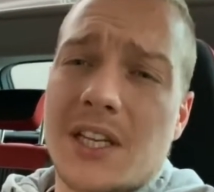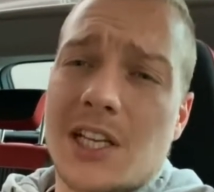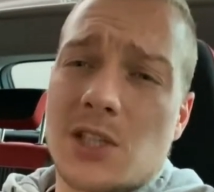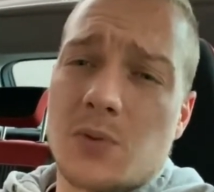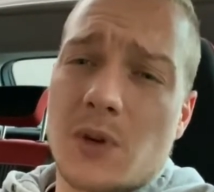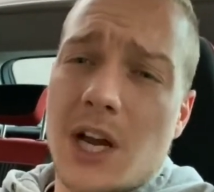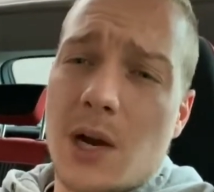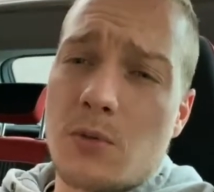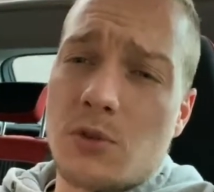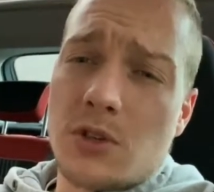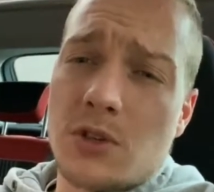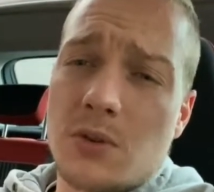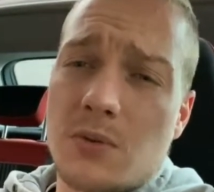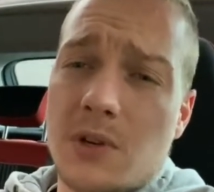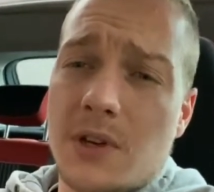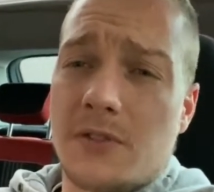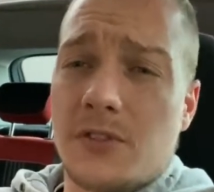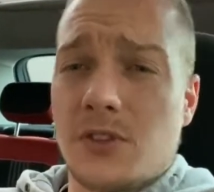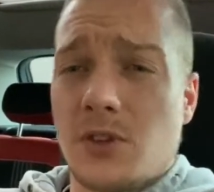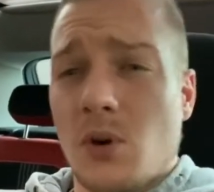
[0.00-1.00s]
That's what I would do
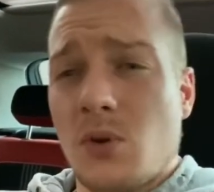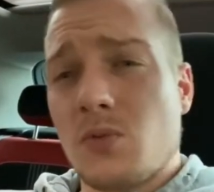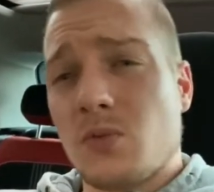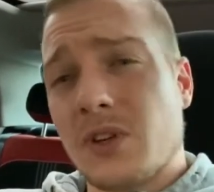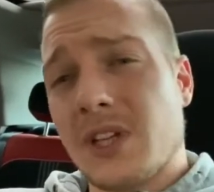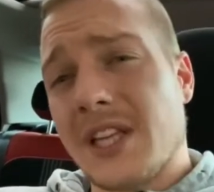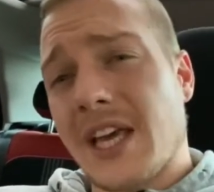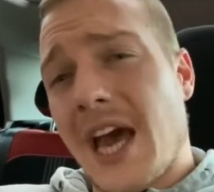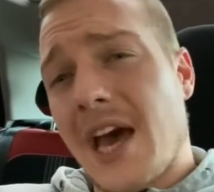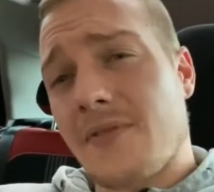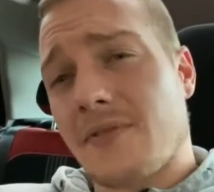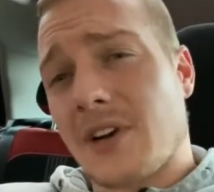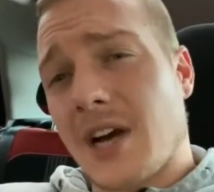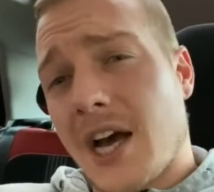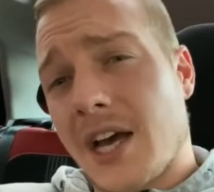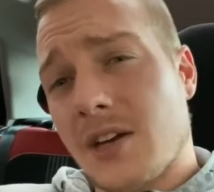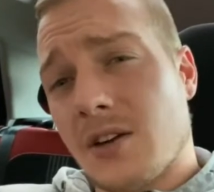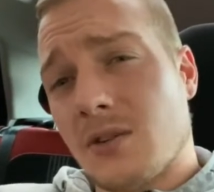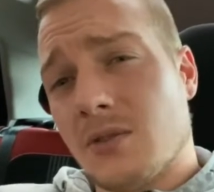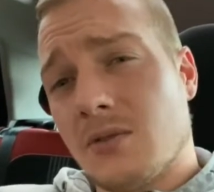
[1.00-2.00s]
if you don't really have
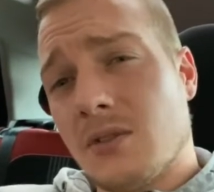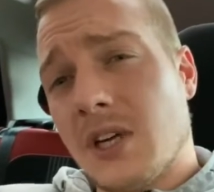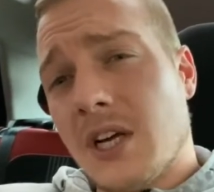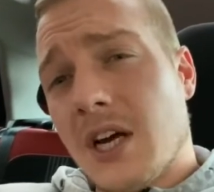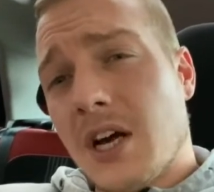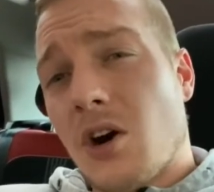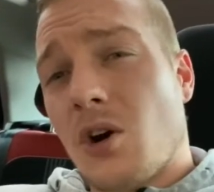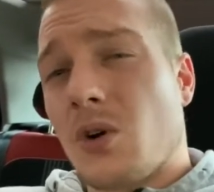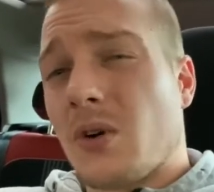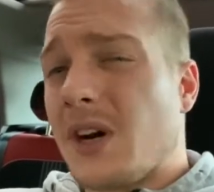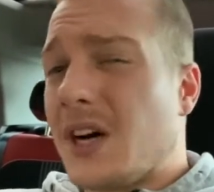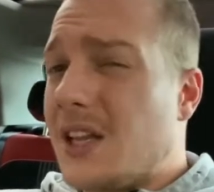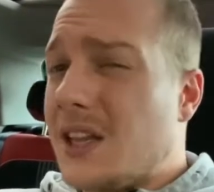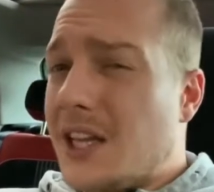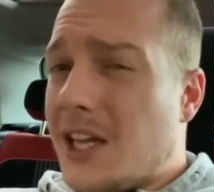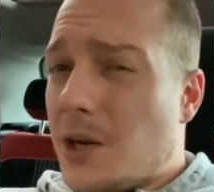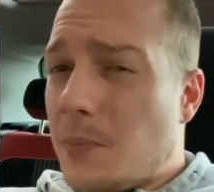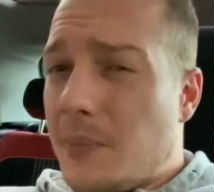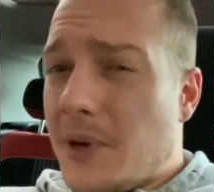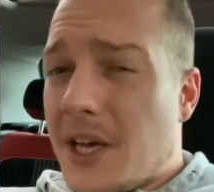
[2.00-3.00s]
GYNO or a
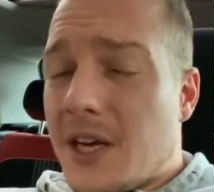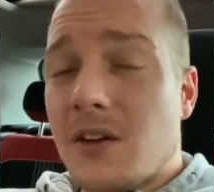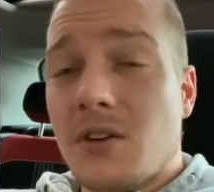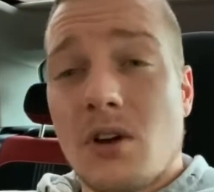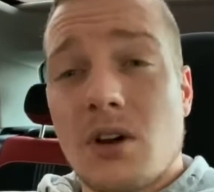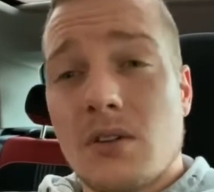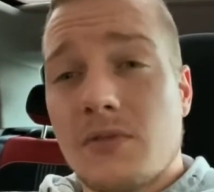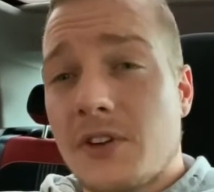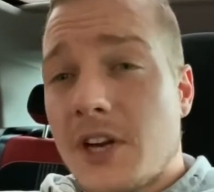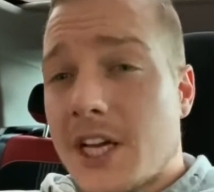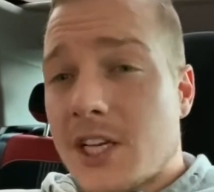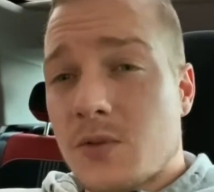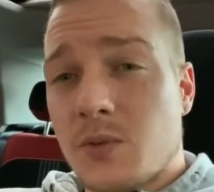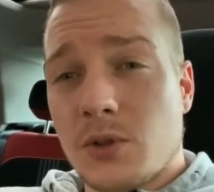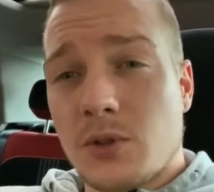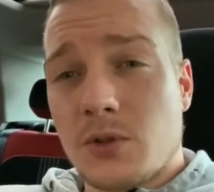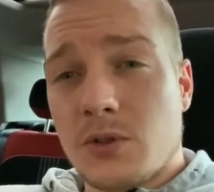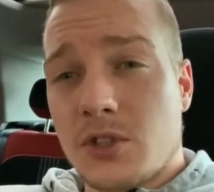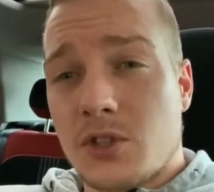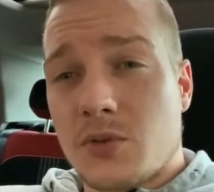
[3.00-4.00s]
little bit. Nolvadex will
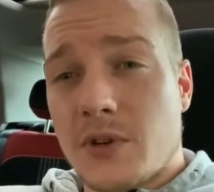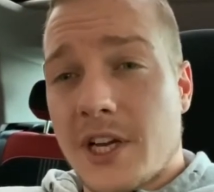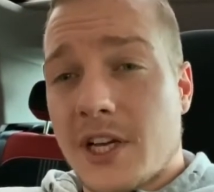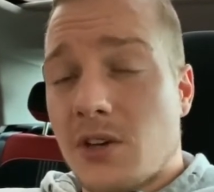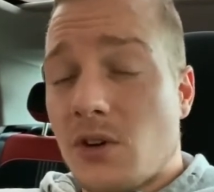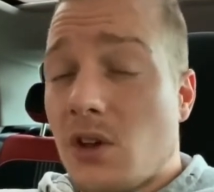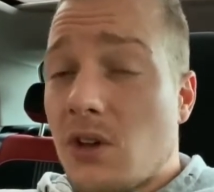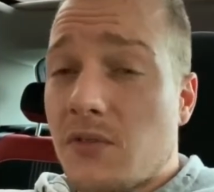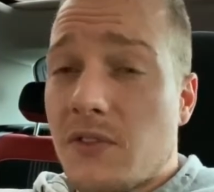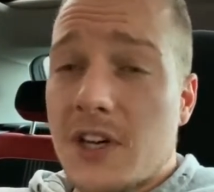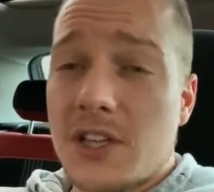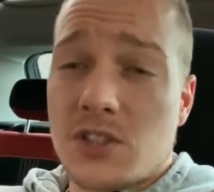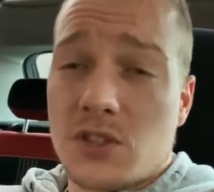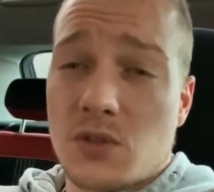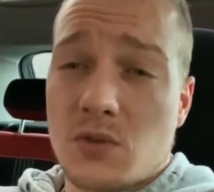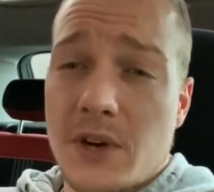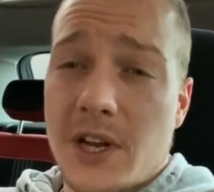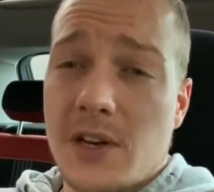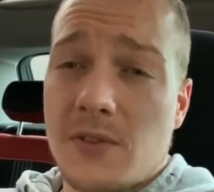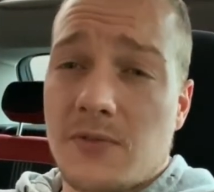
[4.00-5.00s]
do the trick. Nolva is
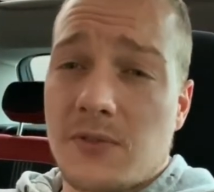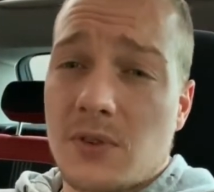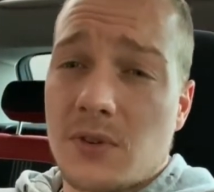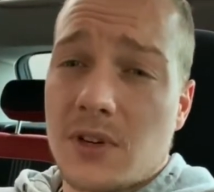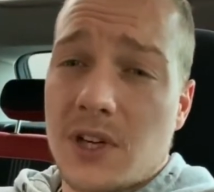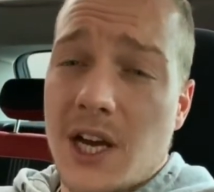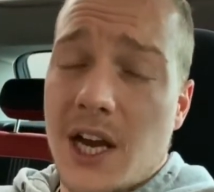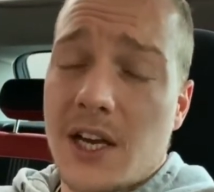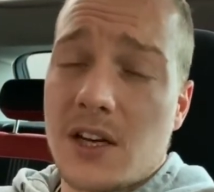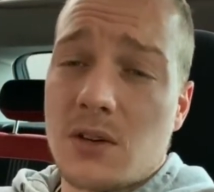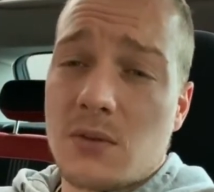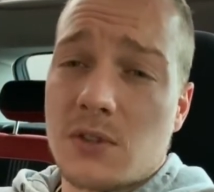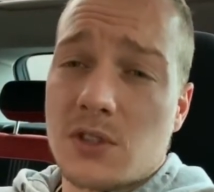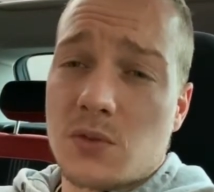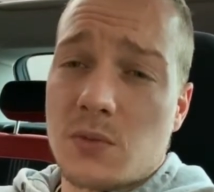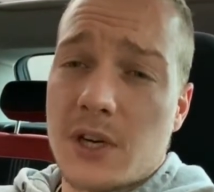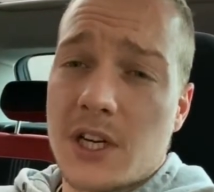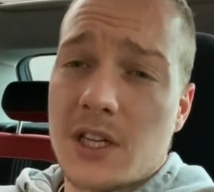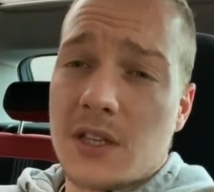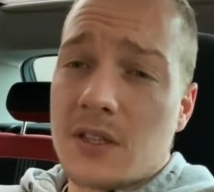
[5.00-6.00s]
great for GYNO as
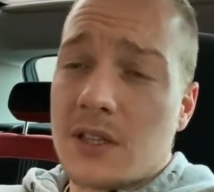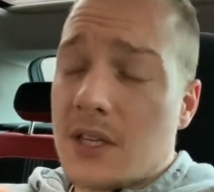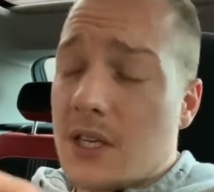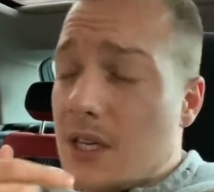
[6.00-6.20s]
well.